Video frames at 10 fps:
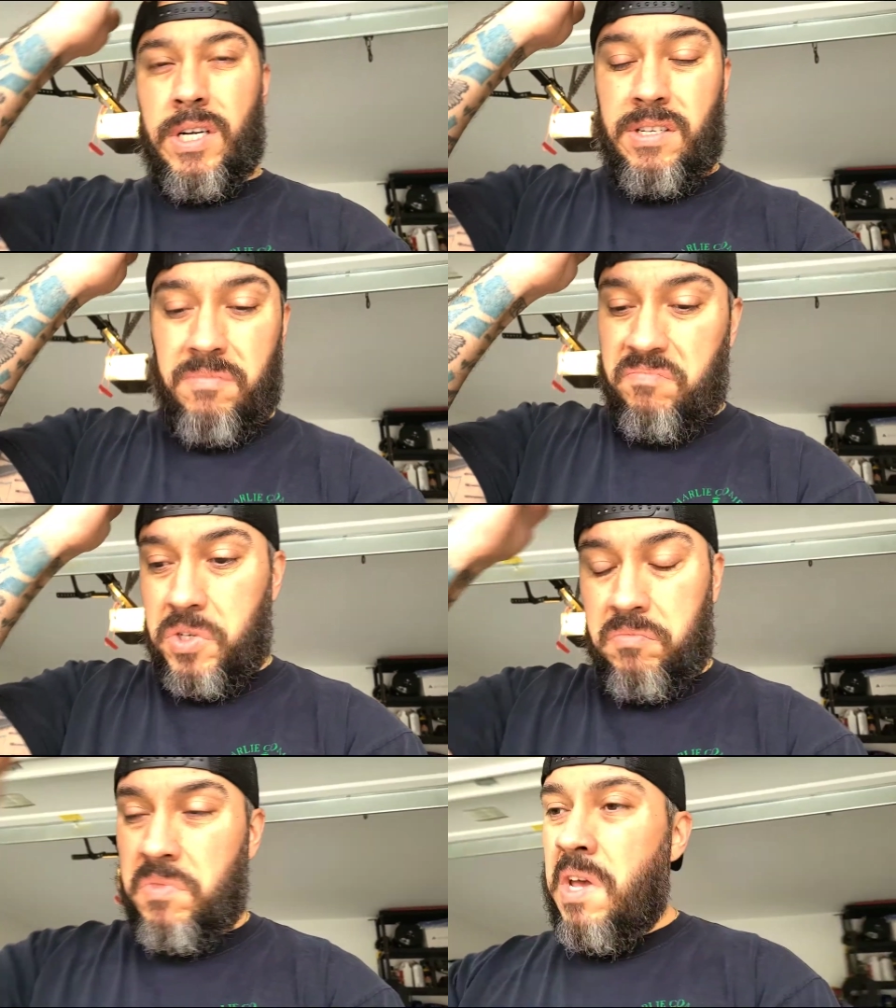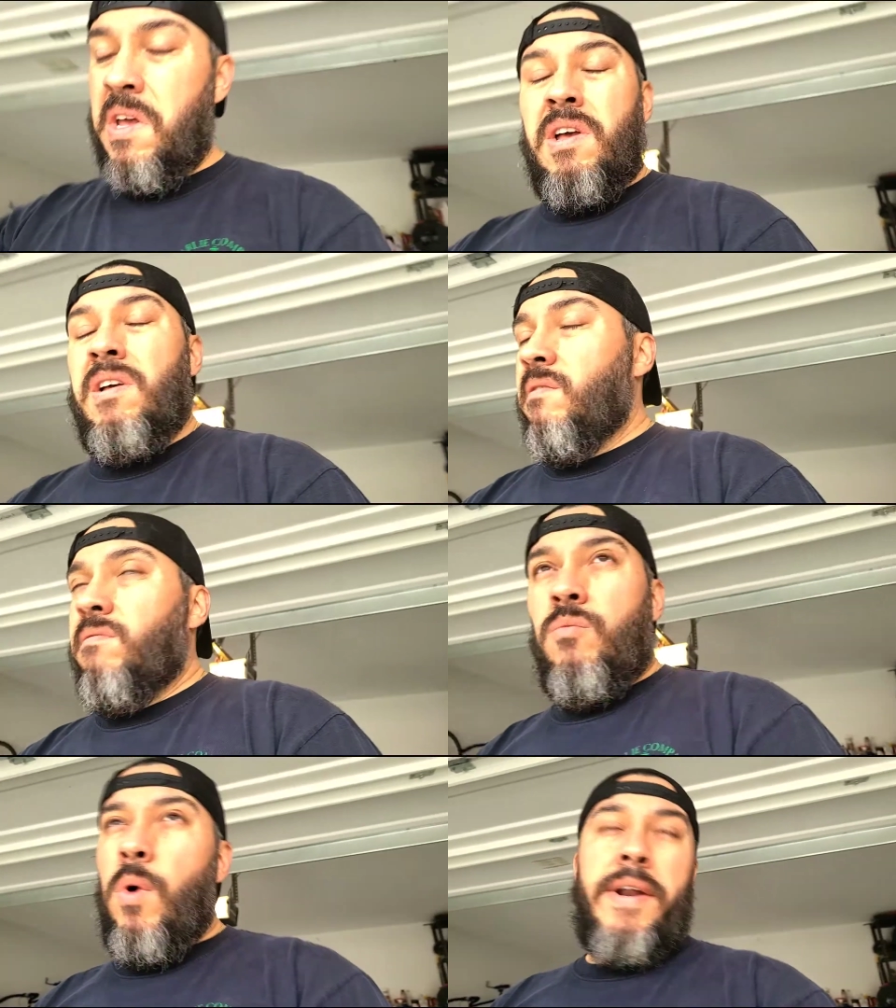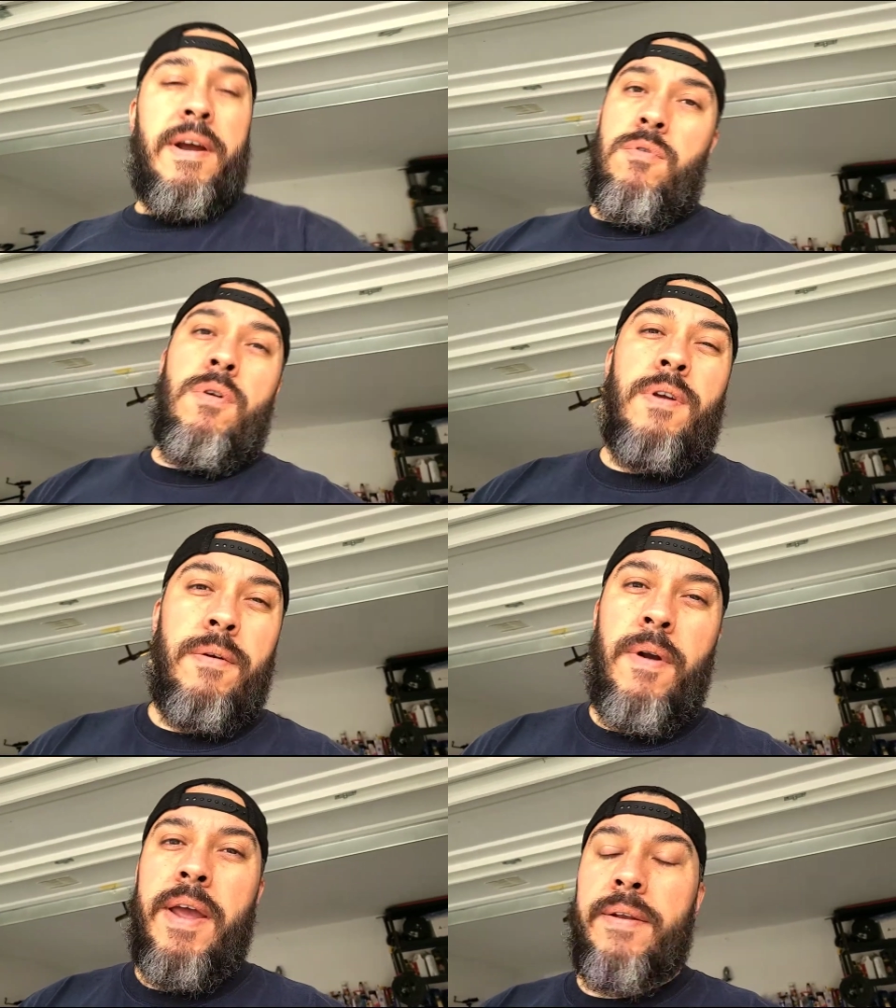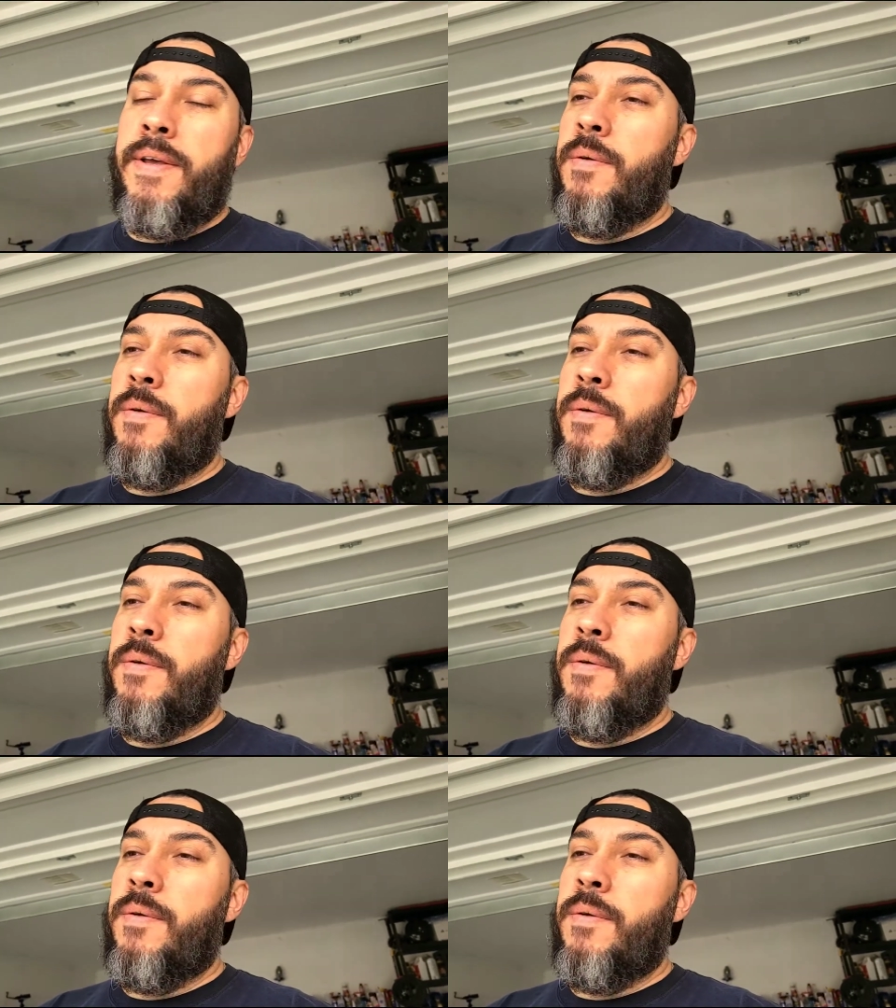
as a just whatever, right?